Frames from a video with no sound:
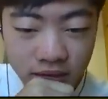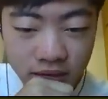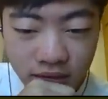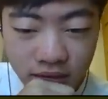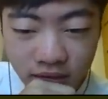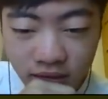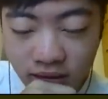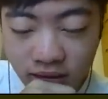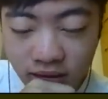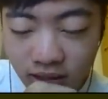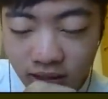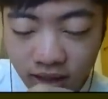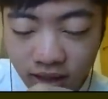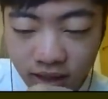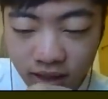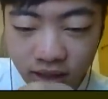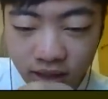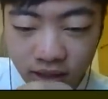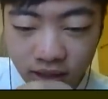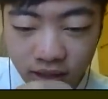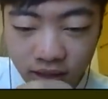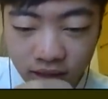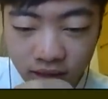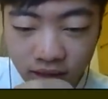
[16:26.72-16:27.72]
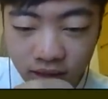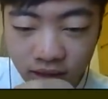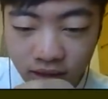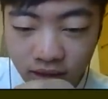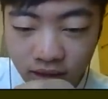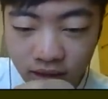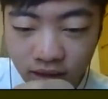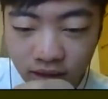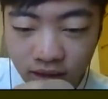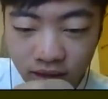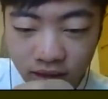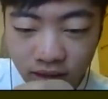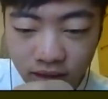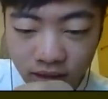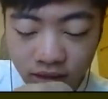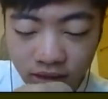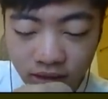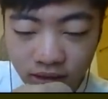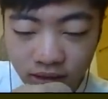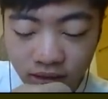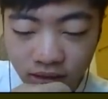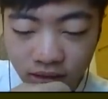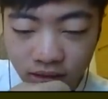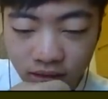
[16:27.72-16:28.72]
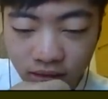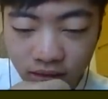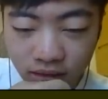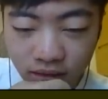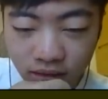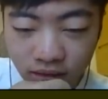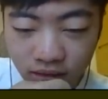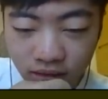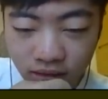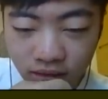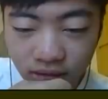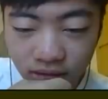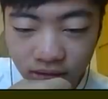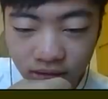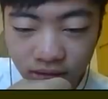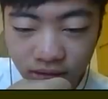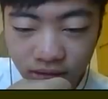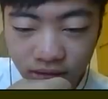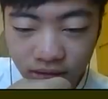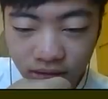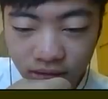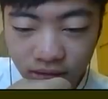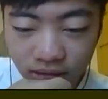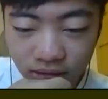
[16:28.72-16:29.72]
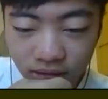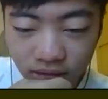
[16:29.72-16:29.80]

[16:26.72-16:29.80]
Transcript: (silence)